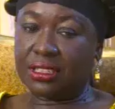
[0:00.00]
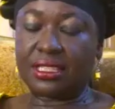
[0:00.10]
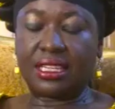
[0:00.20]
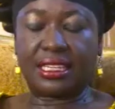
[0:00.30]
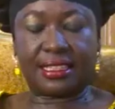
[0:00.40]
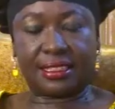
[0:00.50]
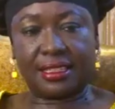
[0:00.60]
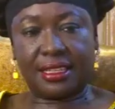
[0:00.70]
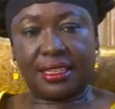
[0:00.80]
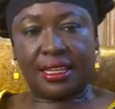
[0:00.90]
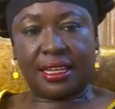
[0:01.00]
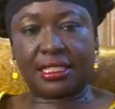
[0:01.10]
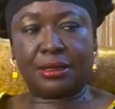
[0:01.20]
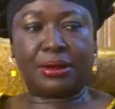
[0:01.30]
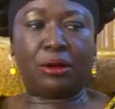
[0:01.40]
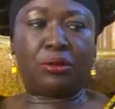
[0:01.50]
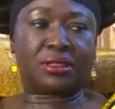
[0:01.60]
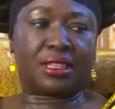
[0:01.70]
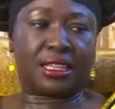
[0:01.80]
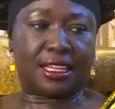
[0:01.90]
He said, yes. I said, but I
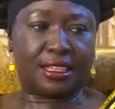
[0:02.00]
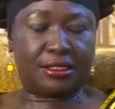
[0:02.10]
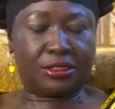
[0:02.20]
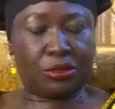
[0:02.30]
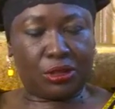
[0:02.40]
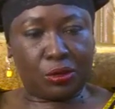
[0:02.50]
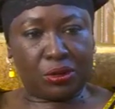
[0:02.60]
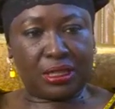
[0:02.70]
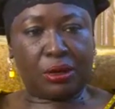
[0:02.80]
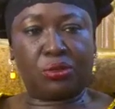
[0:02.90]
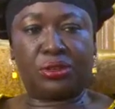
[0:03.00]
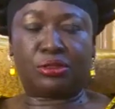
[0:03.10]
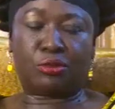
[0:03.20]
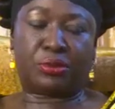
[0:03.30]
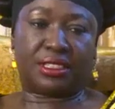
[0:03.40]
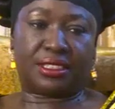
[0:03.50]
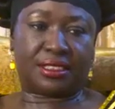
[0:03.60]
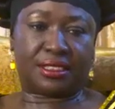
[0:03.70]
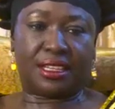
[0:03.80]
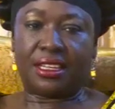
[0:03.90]
was thinking you're the one that will go into
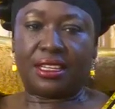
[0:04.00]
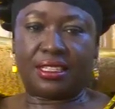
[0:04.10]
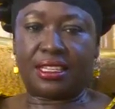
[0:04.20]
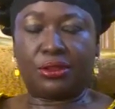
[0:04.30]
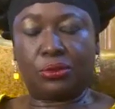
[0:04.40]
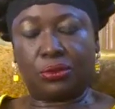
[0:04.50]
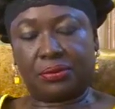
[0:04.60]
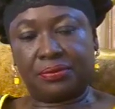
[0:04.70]
politics. He said, no.